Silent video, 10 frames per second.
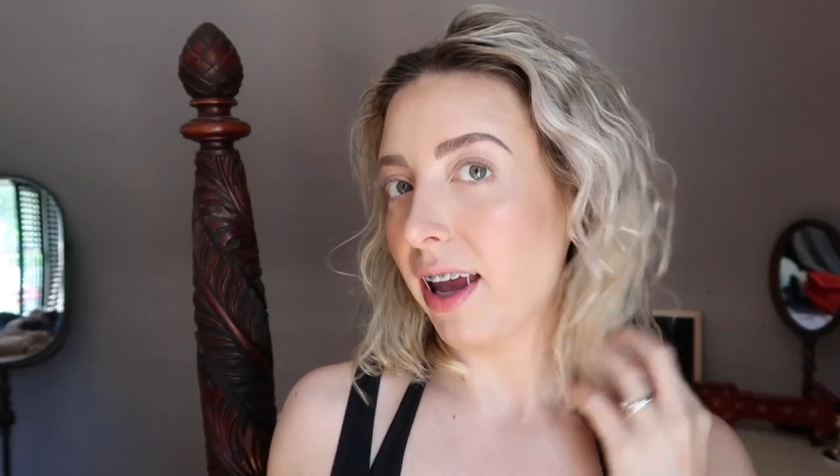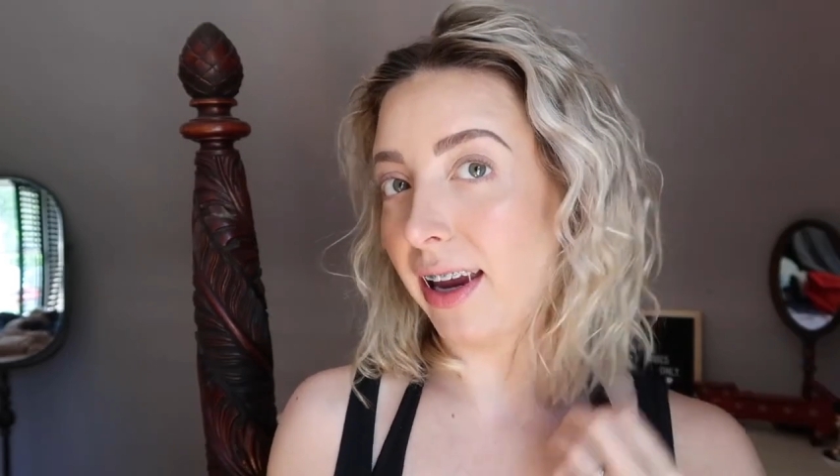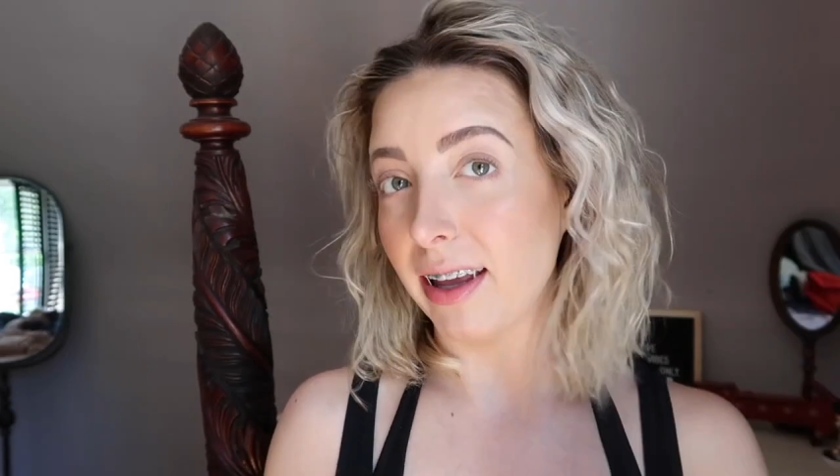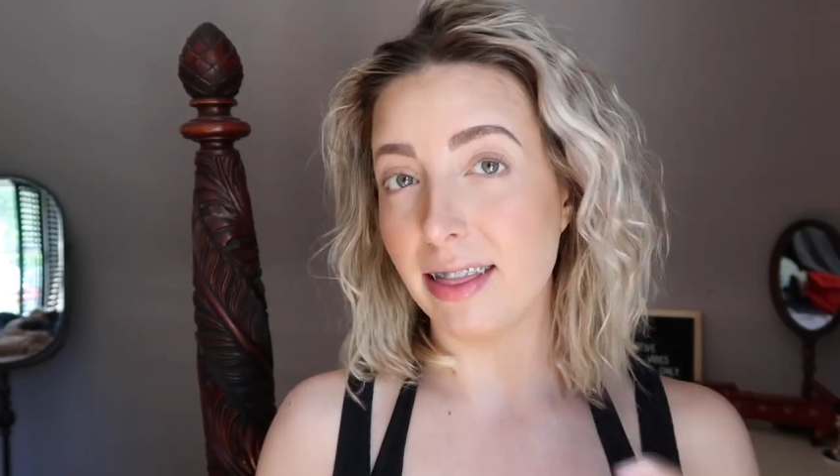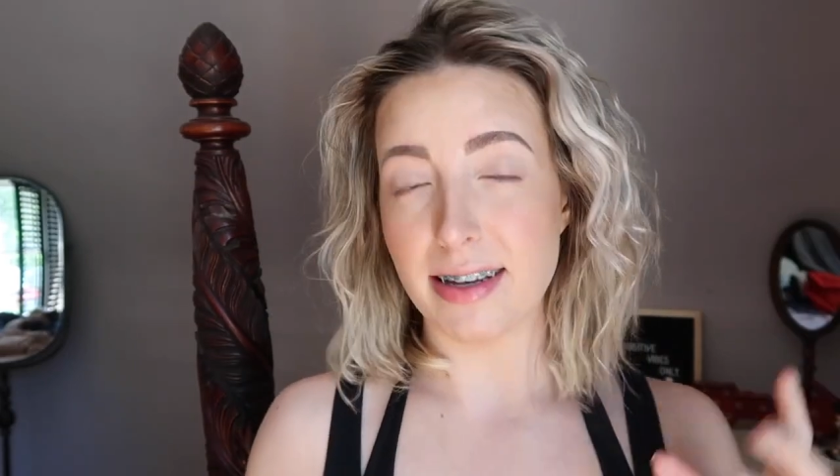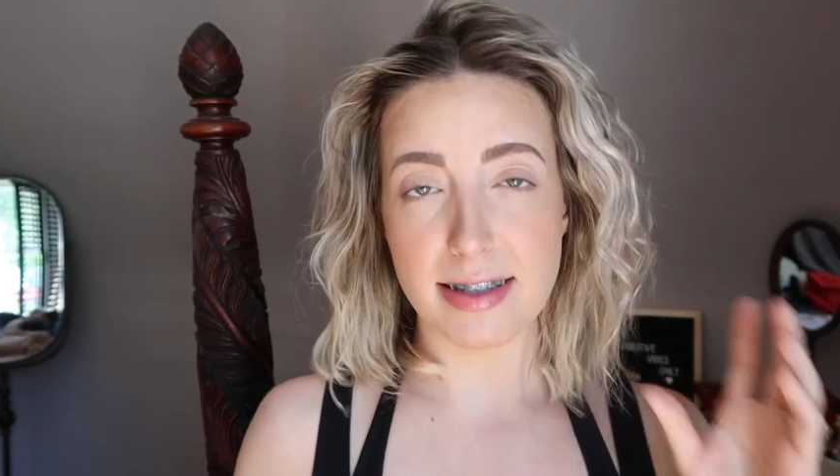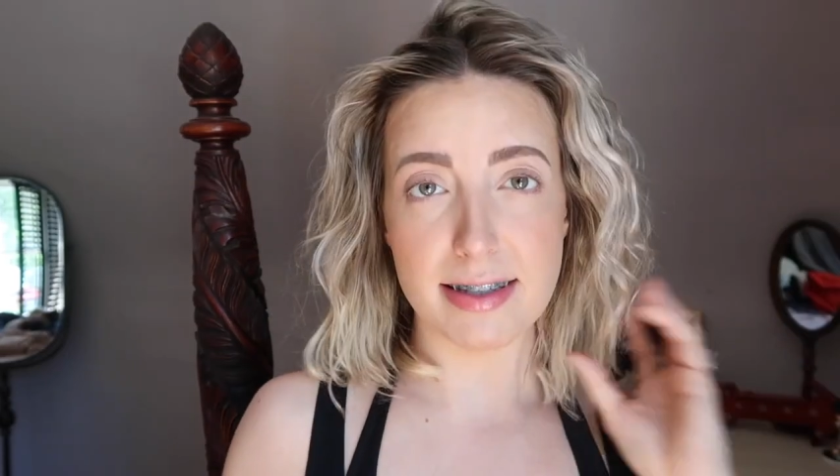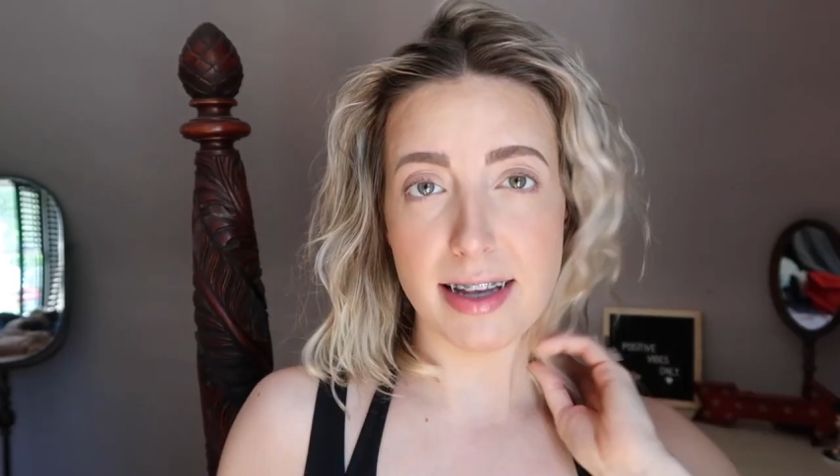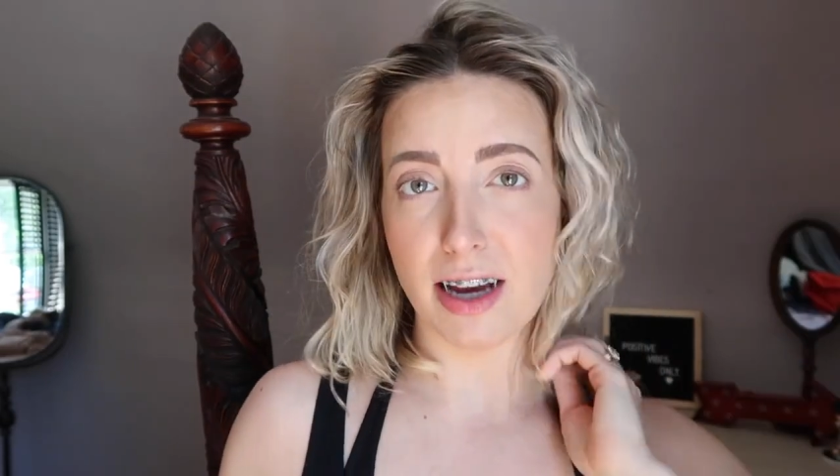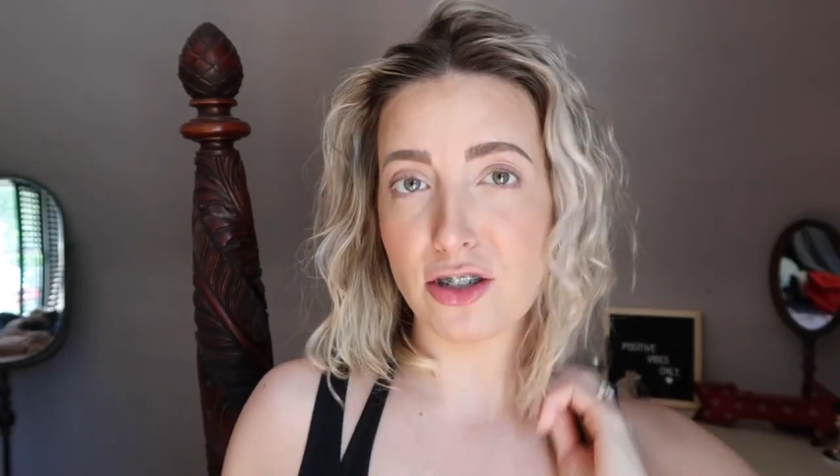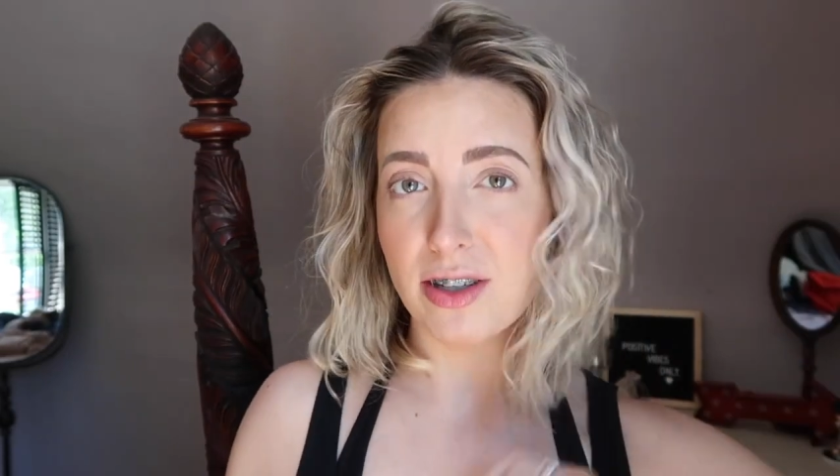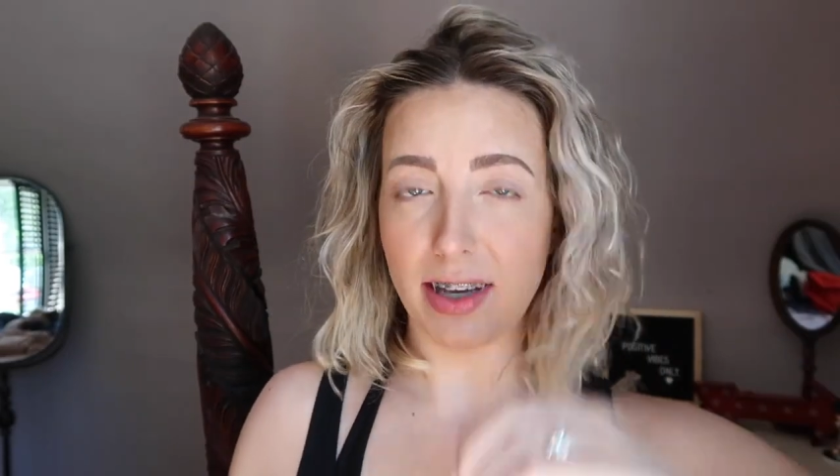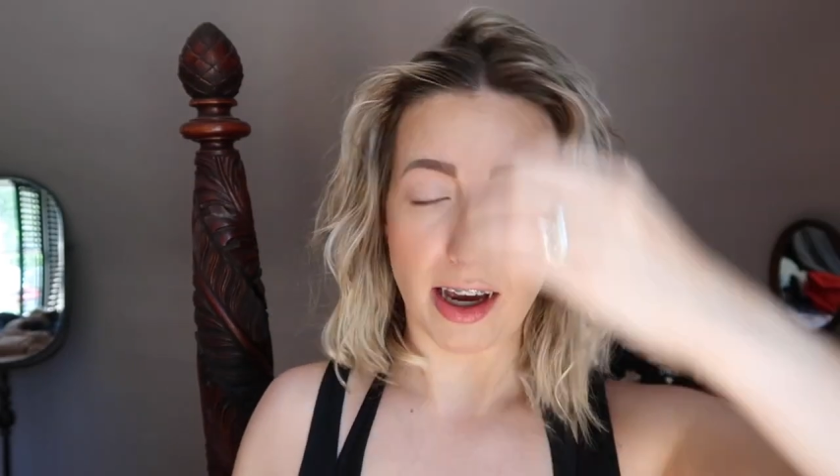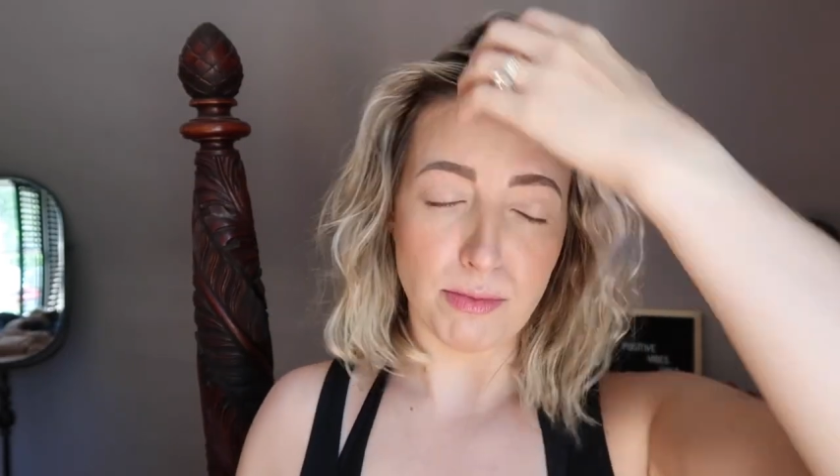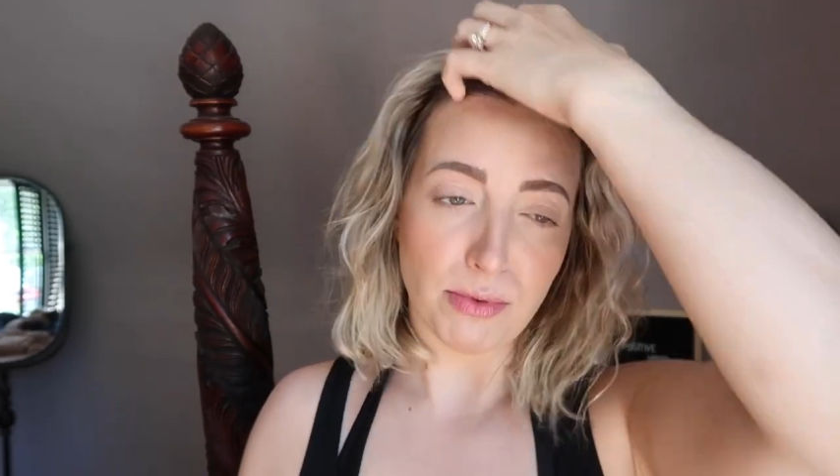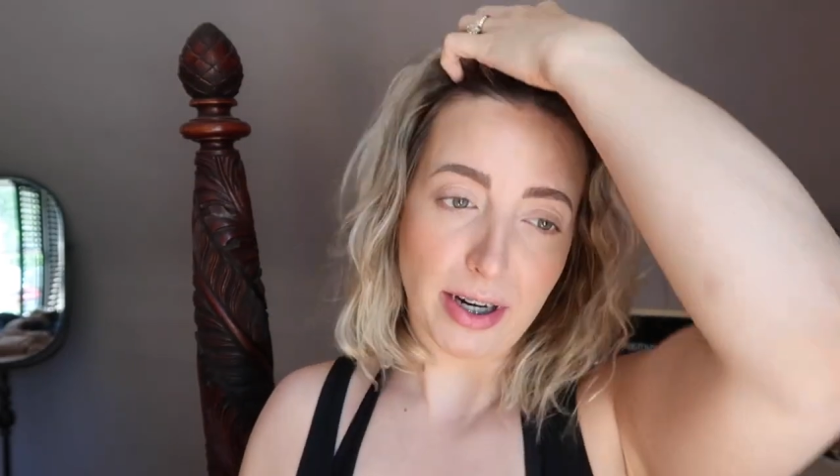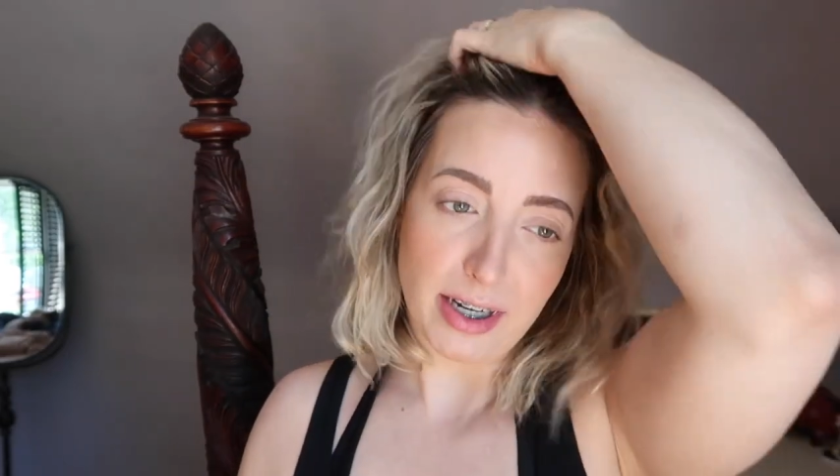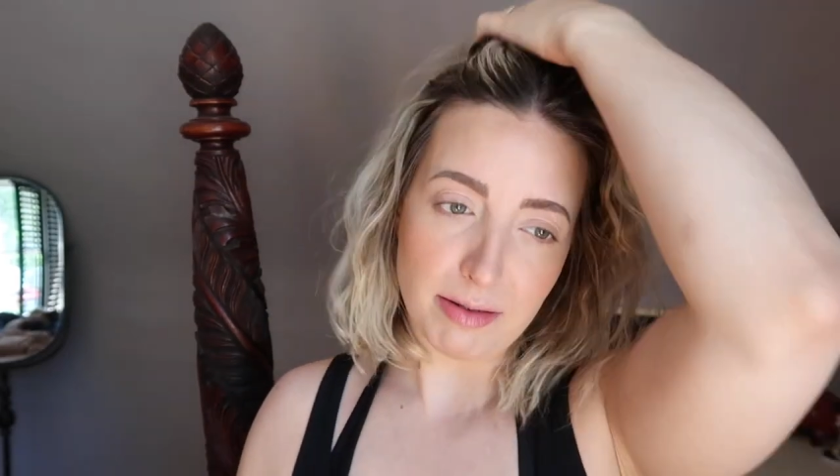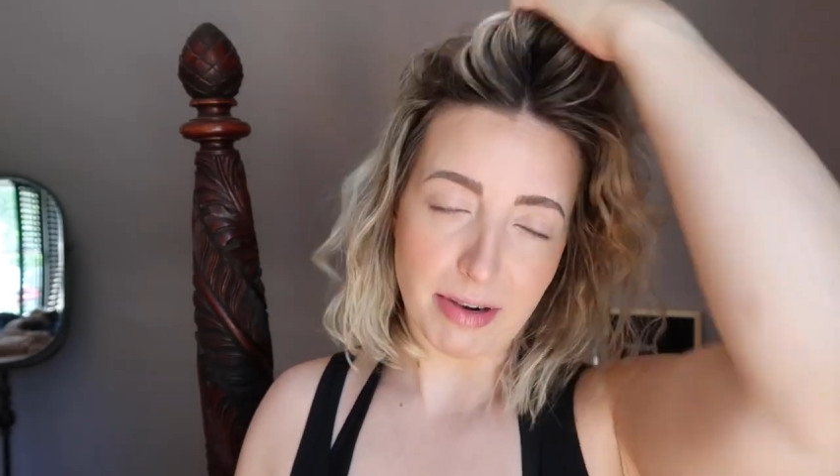and this is actually, I braided